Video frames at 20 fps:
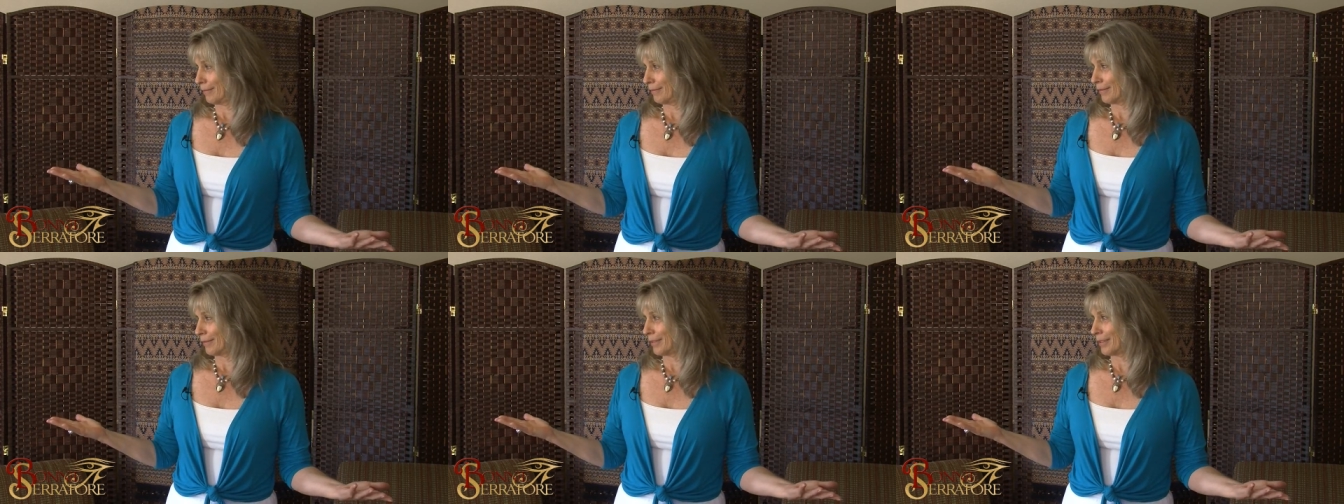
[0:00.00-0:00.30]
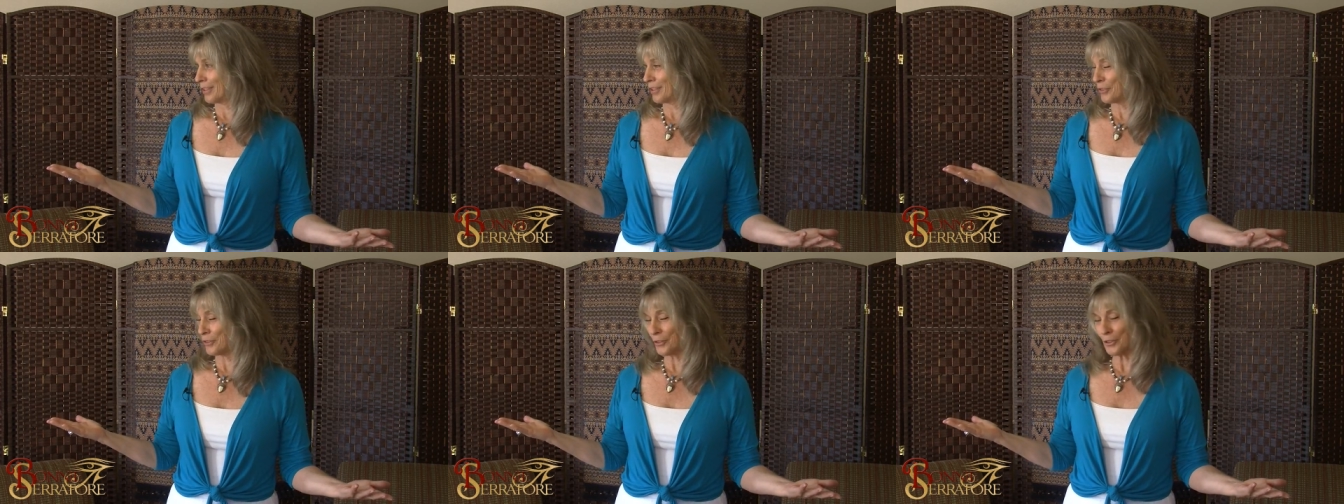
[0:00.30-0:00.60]

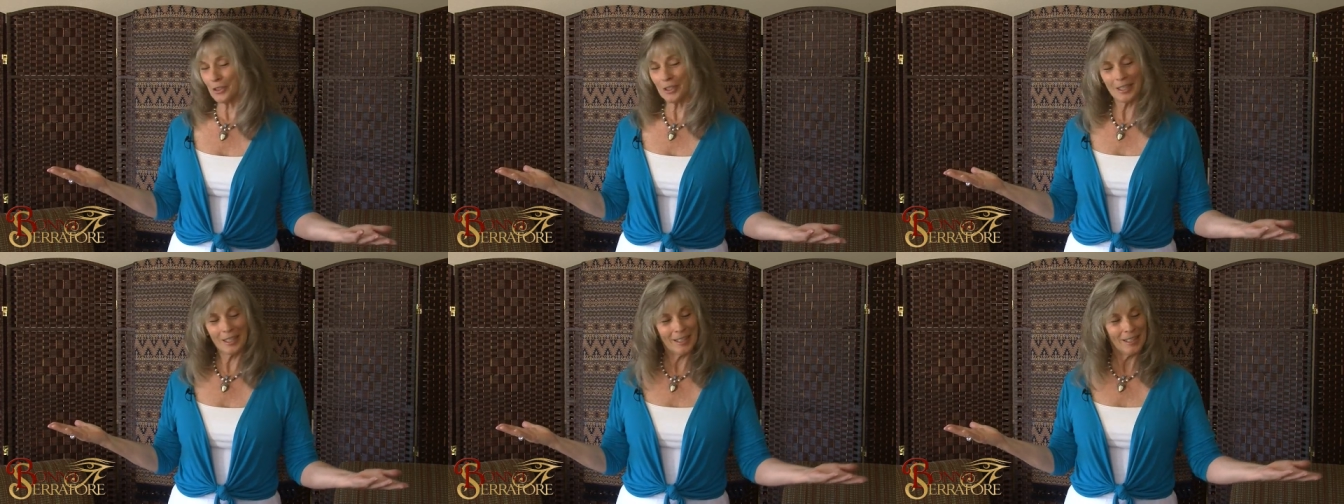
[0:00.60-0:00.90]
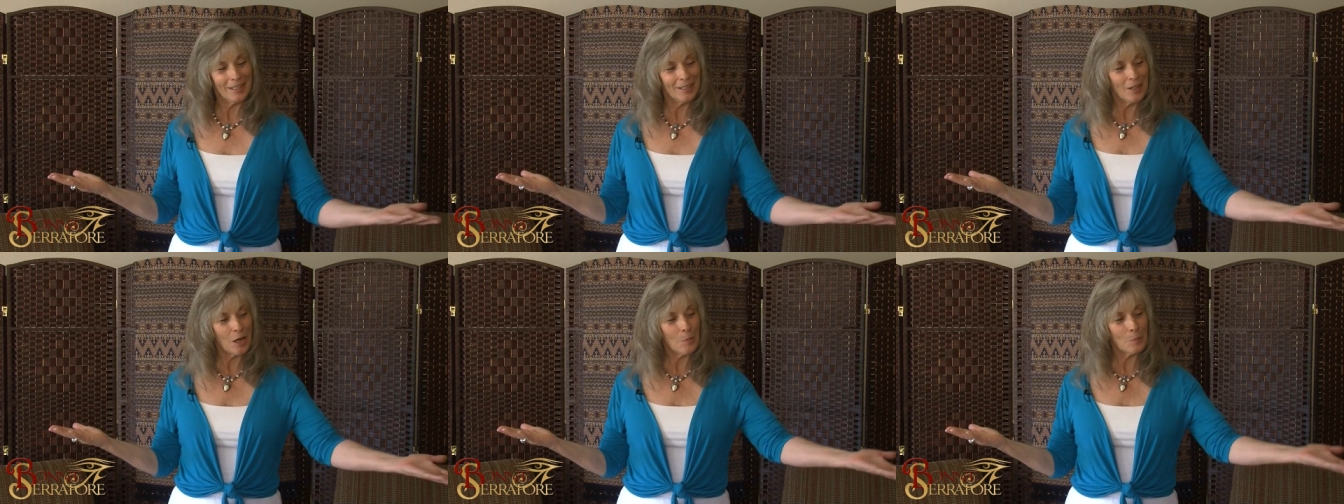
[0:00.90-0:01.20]
because you're going to
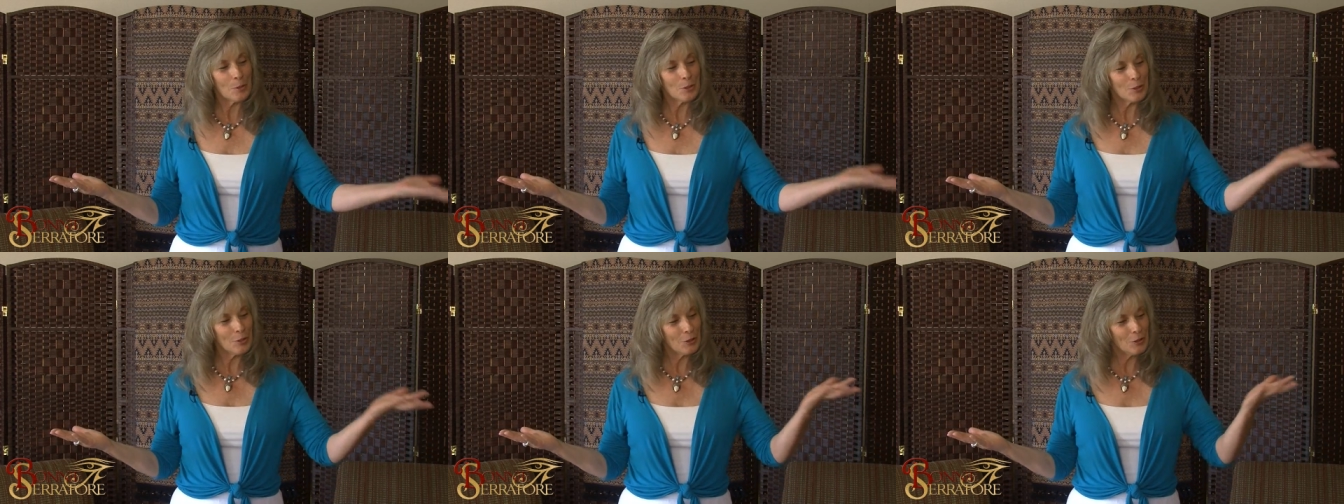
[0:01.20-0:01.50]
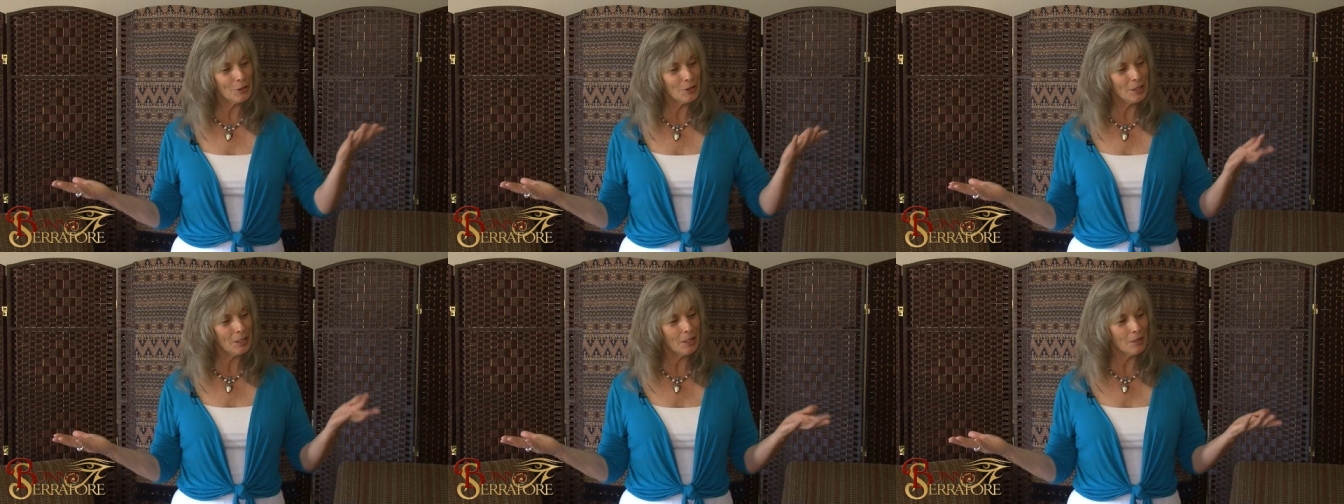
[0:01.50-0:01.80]
get an
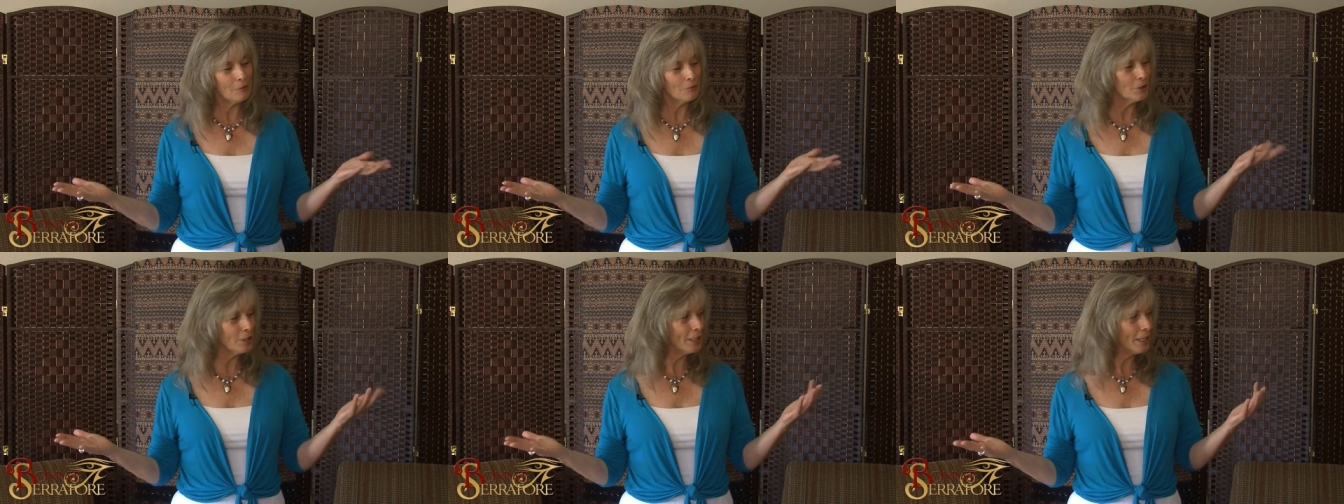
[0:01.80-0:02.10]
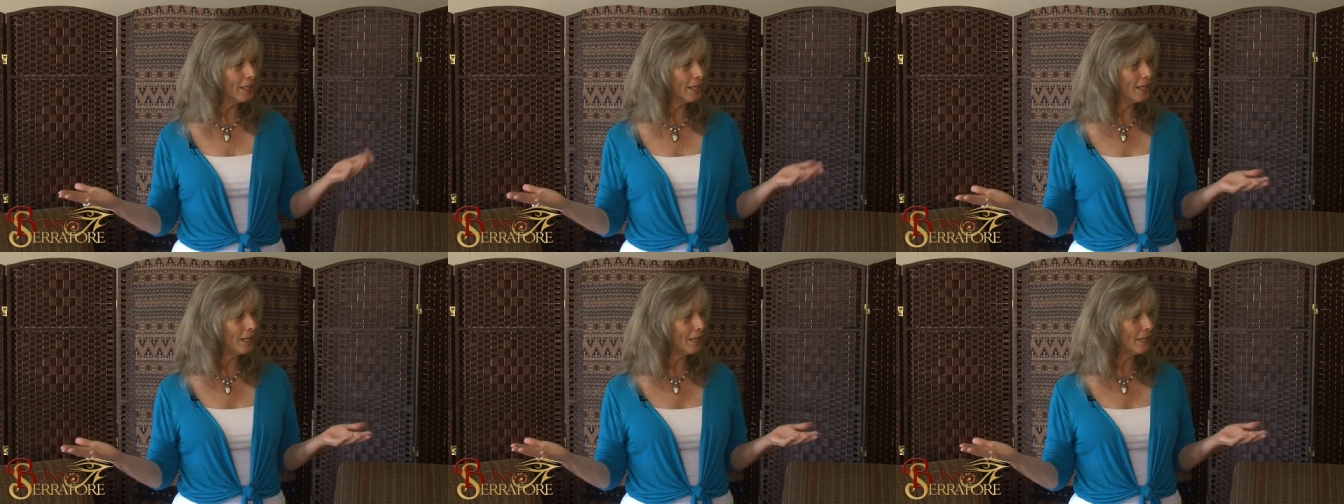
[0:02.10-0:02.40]
opportunity every
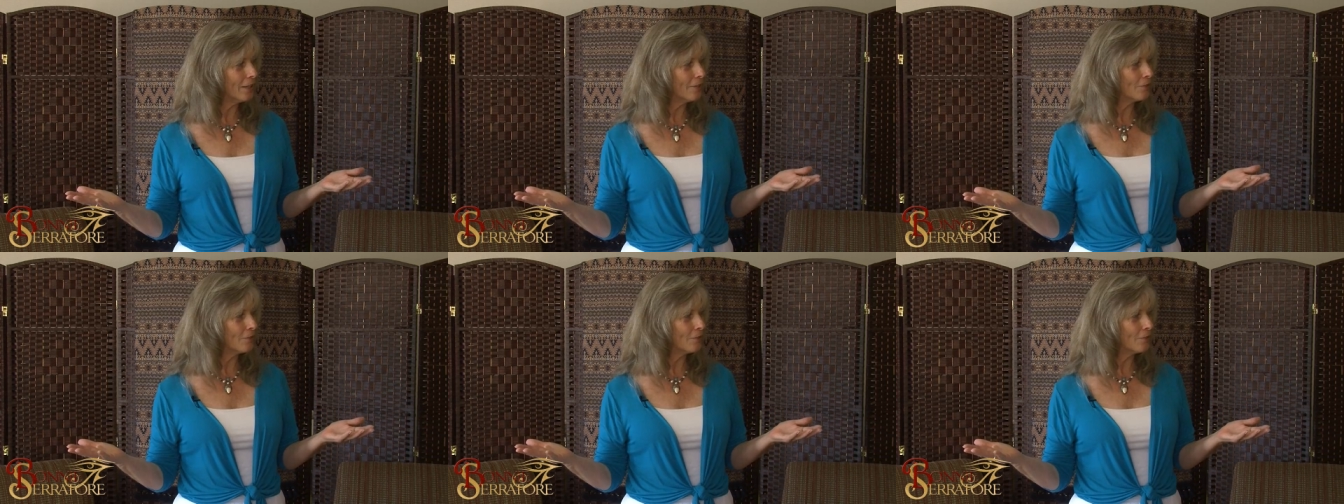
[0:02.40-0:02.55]
day